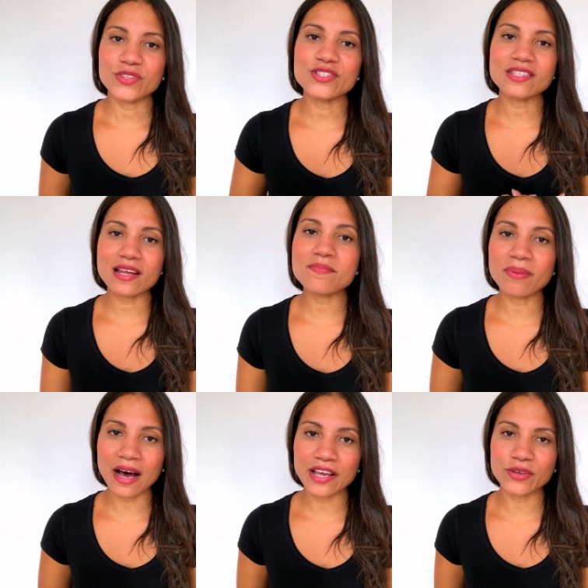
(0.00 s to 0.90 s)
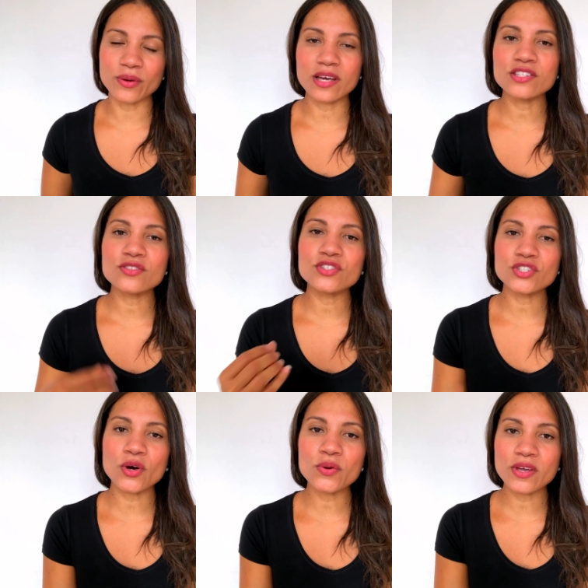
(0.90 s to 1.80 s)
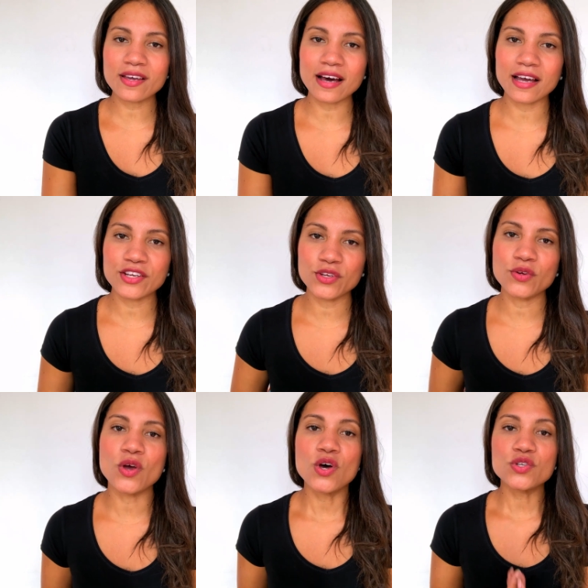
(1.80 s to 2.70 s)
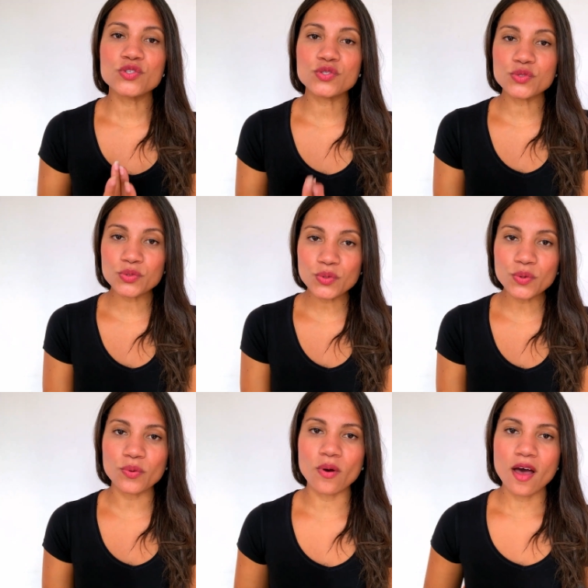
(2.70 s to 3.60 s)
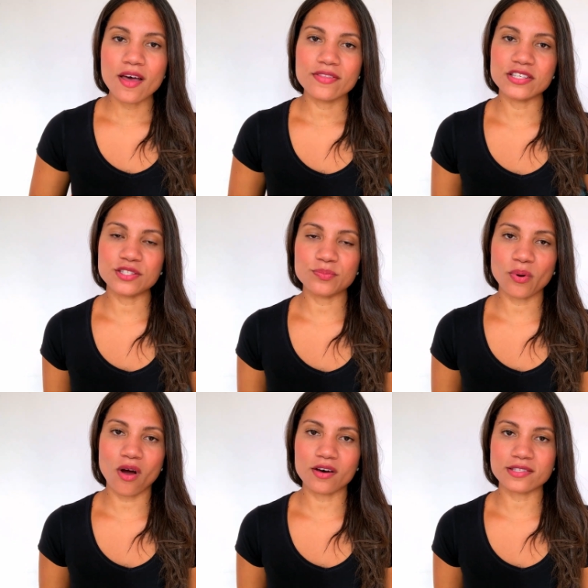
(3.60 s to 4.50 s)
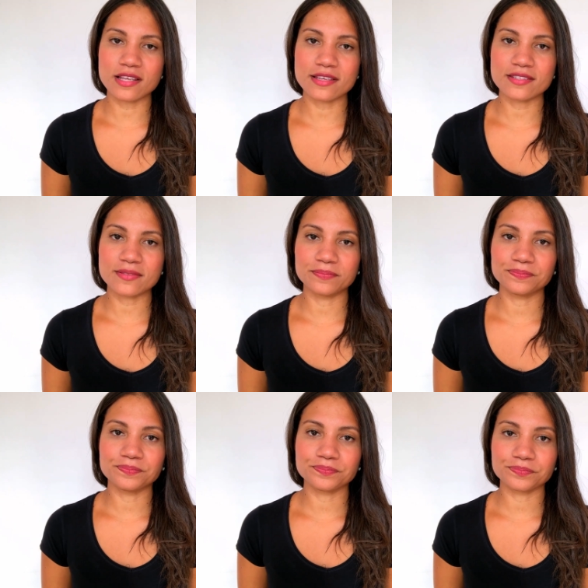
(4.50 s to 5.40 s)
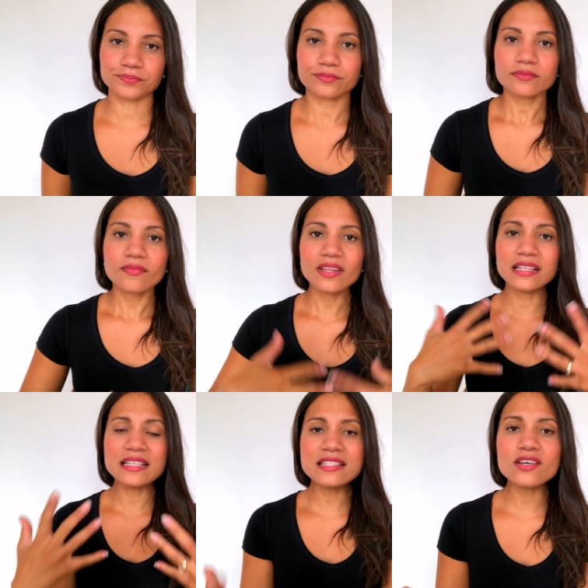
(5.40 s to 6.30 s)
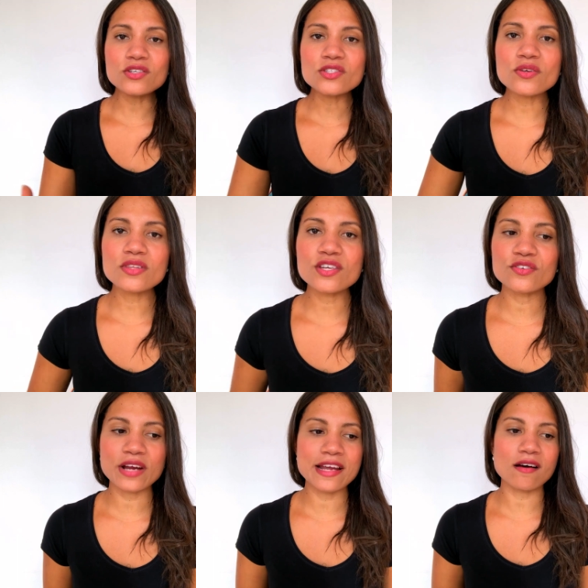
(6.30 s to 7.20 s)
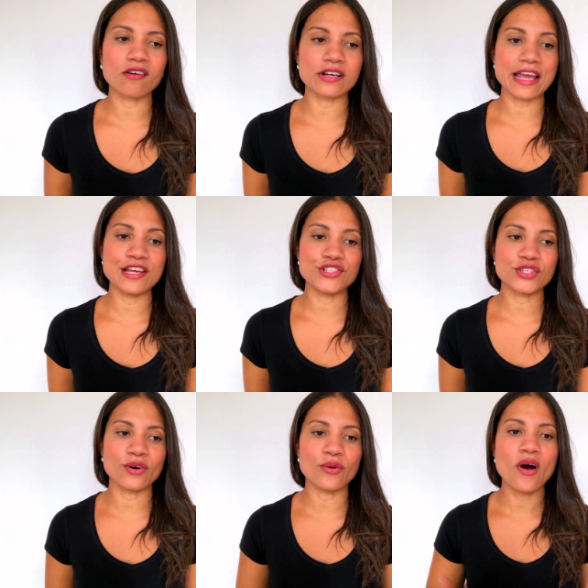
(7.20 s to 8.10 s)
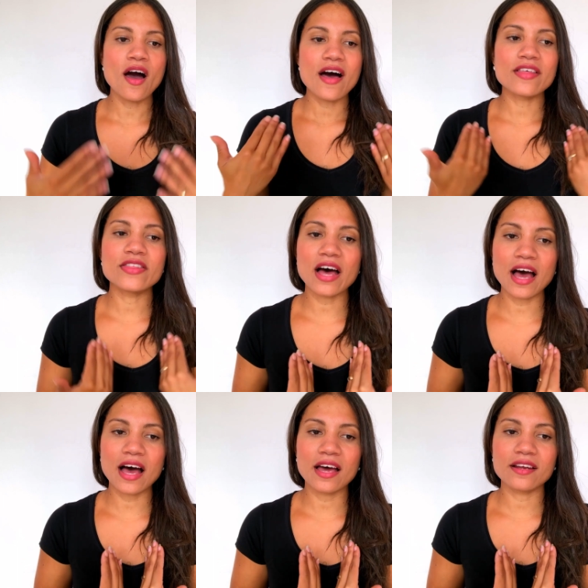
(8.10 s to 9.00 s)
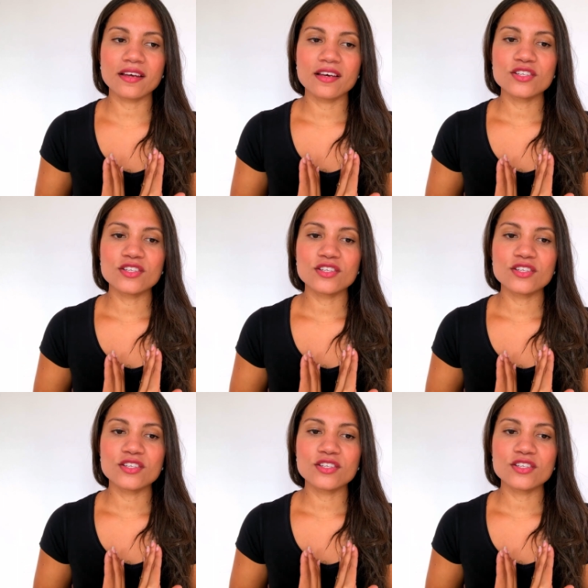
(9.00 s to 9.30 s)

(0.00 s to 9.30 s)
to stand by you, and to show you and guide you through this process. He's also the great archangel that